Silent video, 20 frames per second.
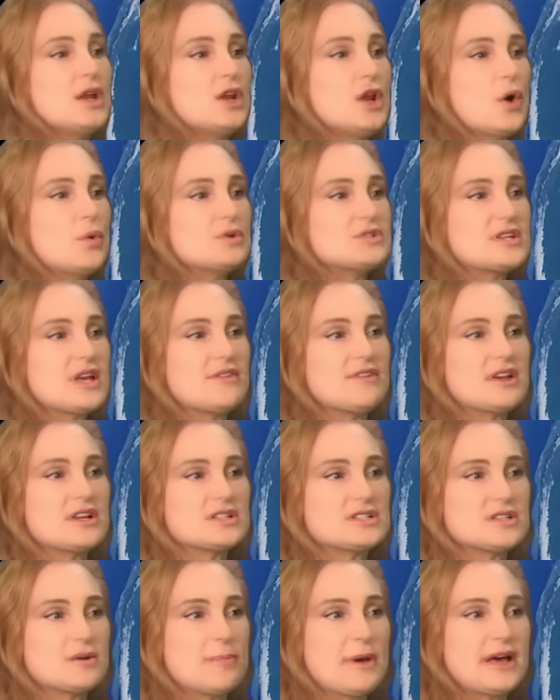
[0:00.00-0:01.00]
NOAA's giving
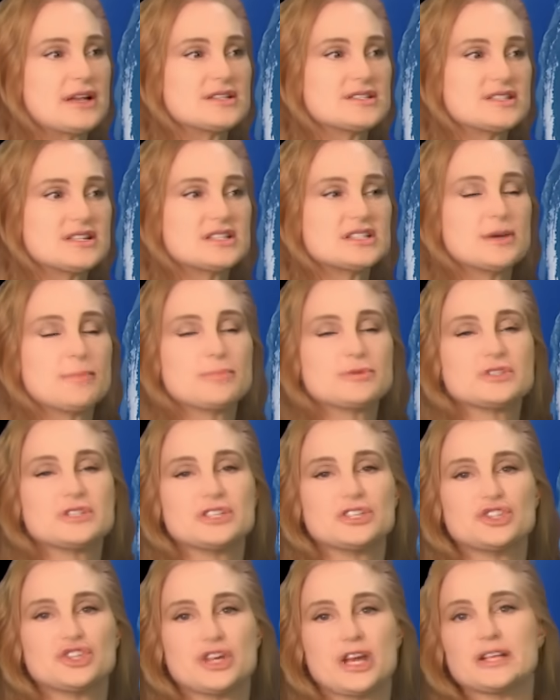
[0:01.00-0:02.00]
us about a
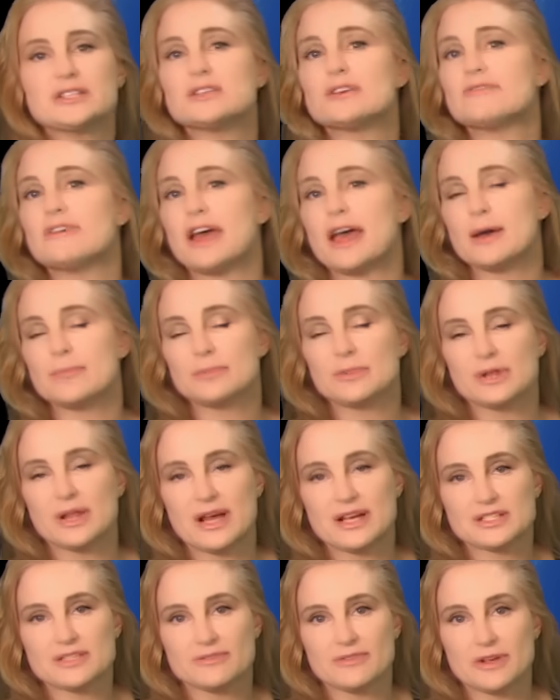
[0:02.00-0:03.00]
60% chance of
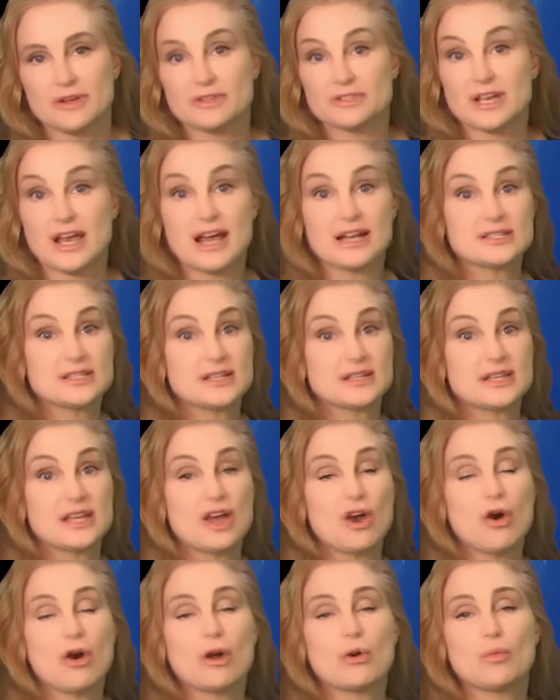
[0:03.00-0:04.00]
M-class flares. That's at
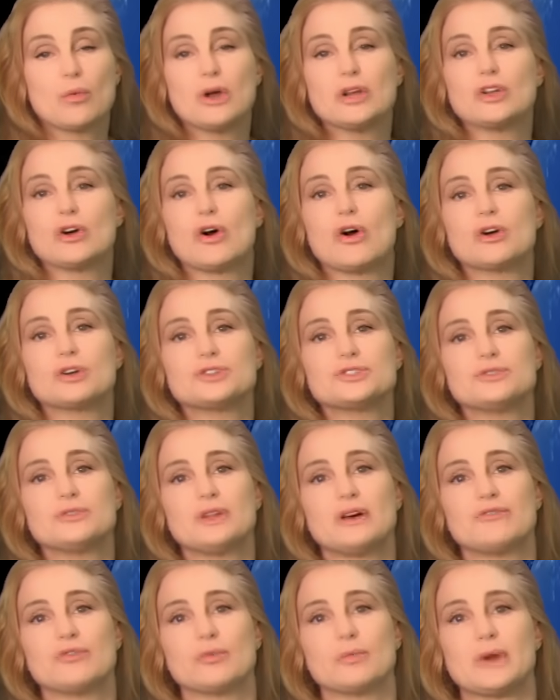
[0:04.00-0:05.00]
the R1 to R2
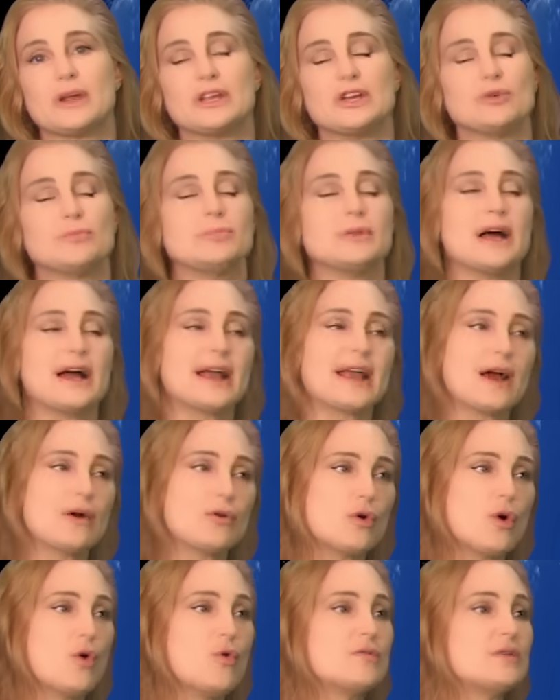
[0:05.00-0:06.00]
level radio
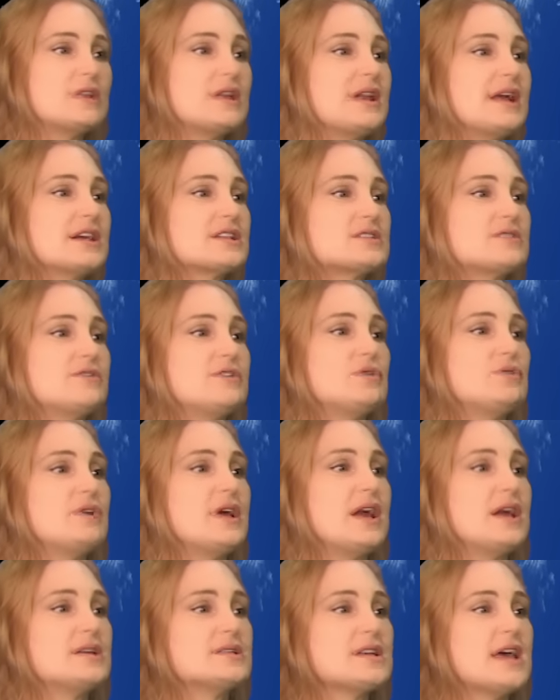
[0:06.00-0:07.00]
blackout over the next few
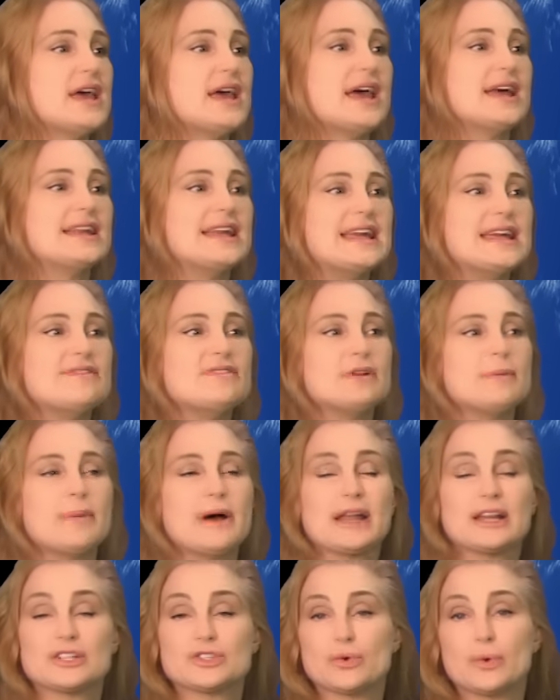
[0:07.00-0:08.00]
days, and even
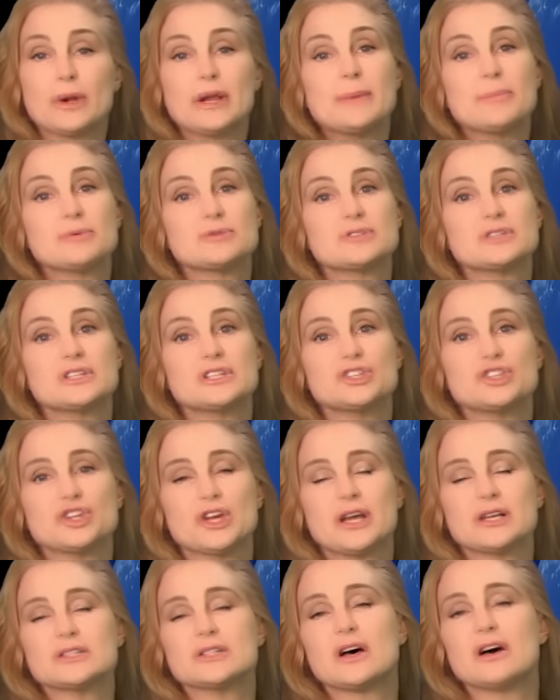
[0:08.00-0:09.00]
about a 20%
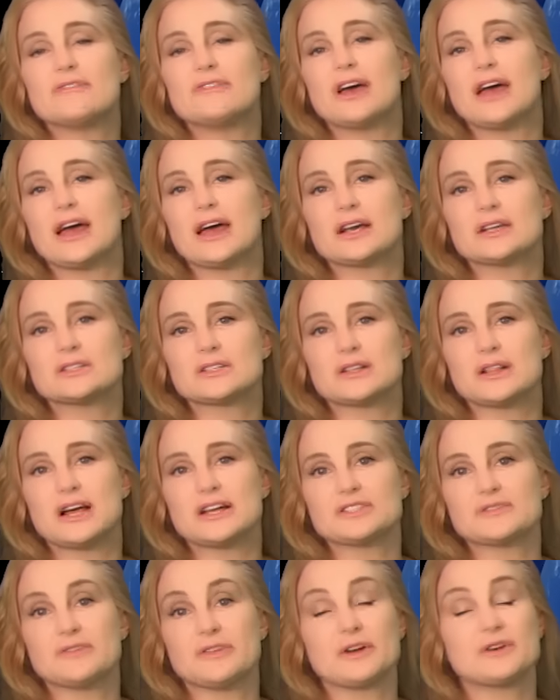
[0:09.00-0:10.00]
chance of
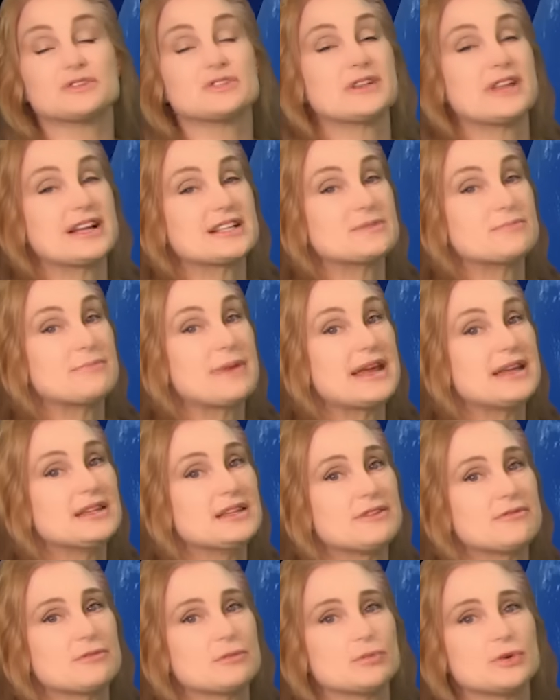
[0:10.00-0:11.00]
X-class flares, and that's
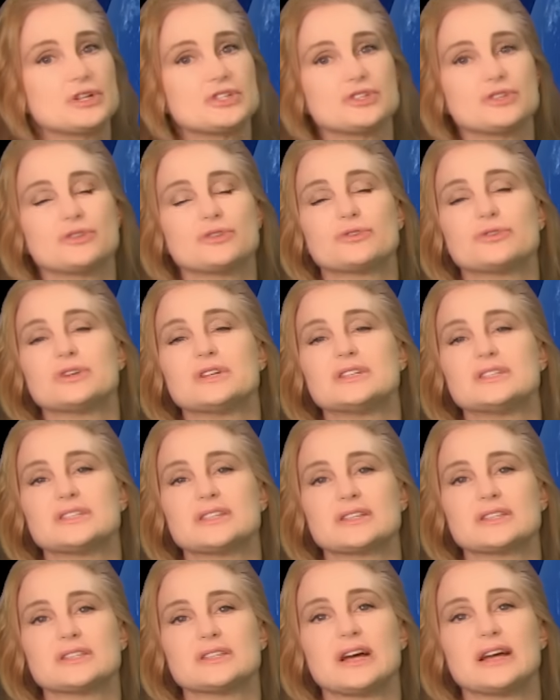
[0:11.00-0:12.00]
mainly from region
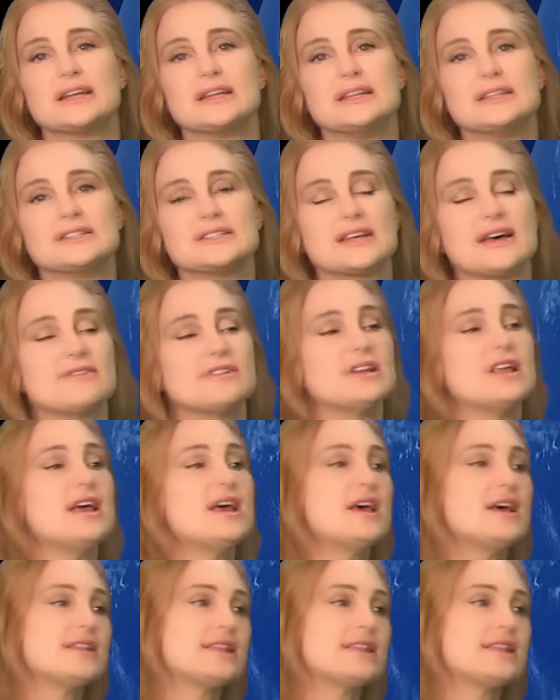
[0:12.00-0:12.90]
3697.